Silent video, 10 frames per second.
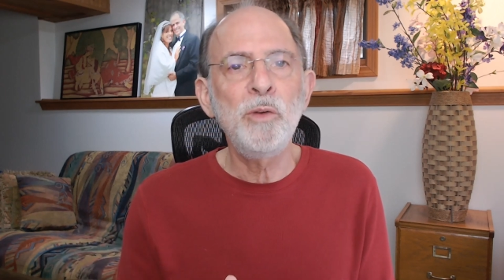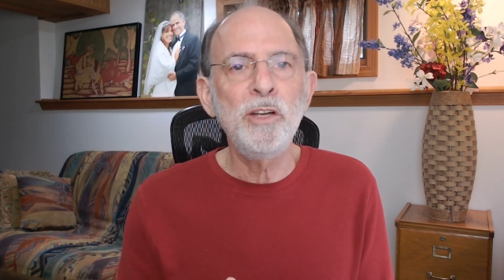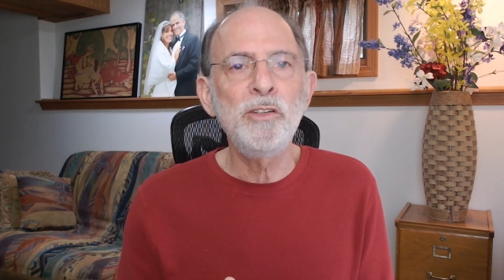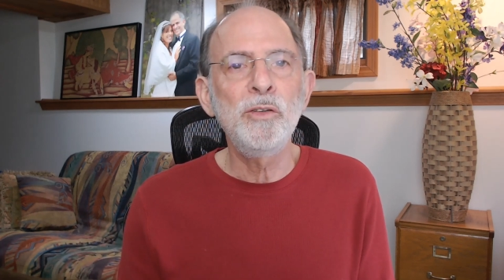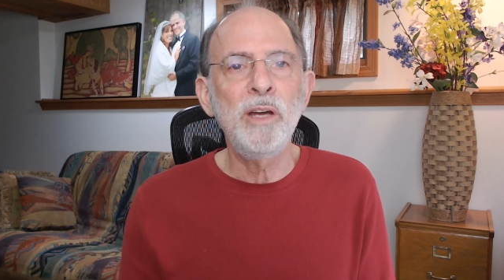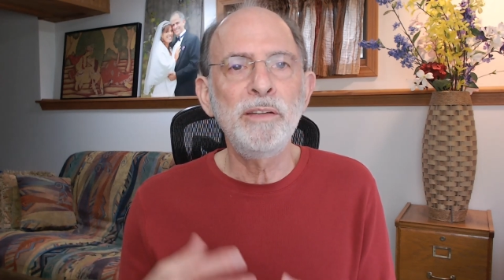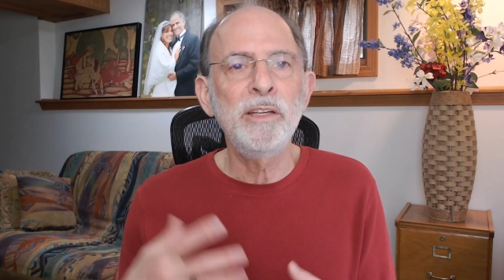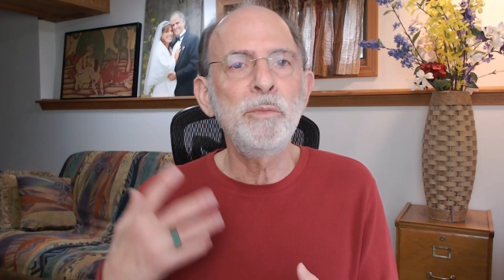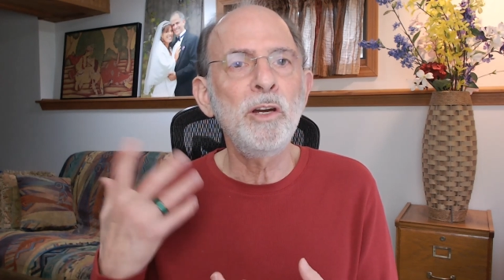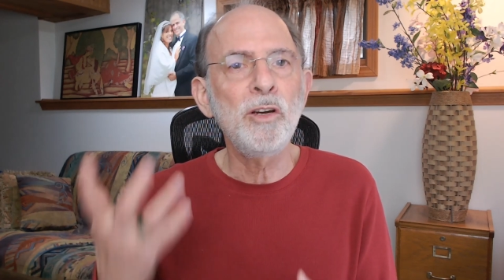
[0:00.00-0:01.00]
do and then
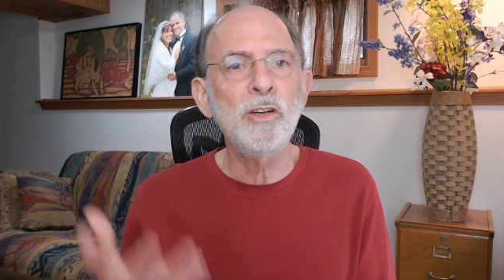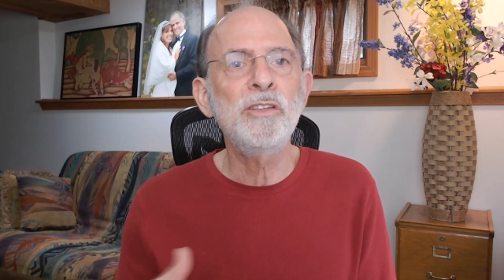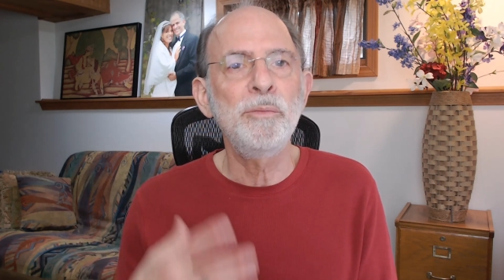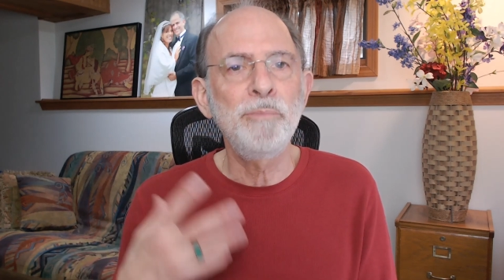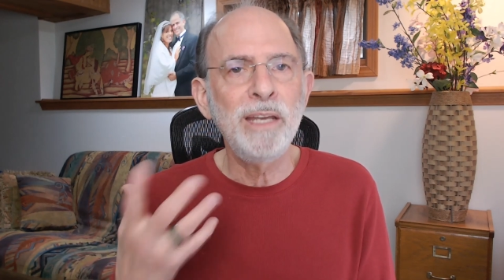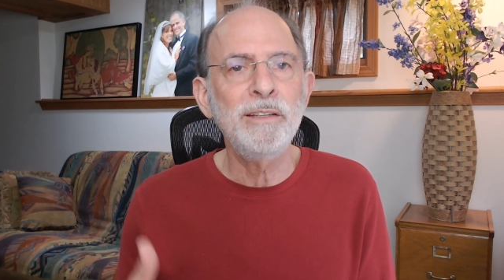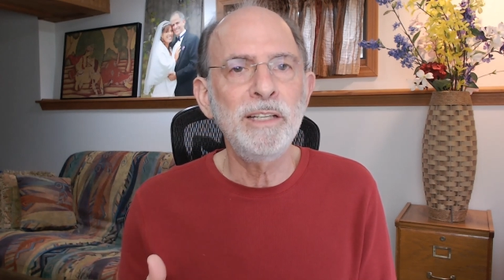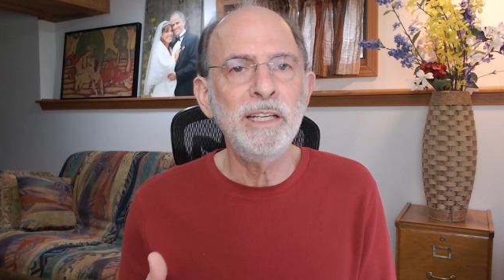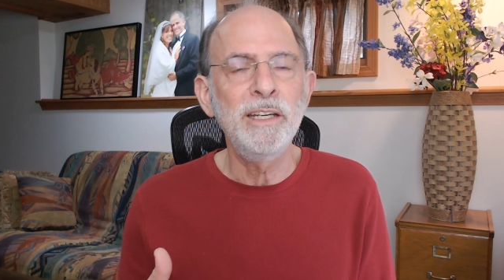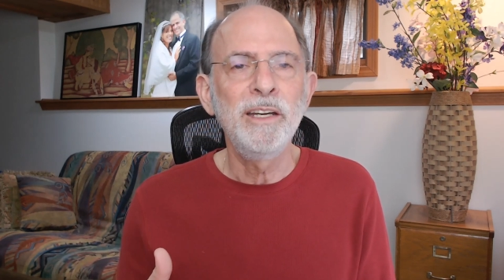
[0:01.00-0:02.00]
rehearse it mentally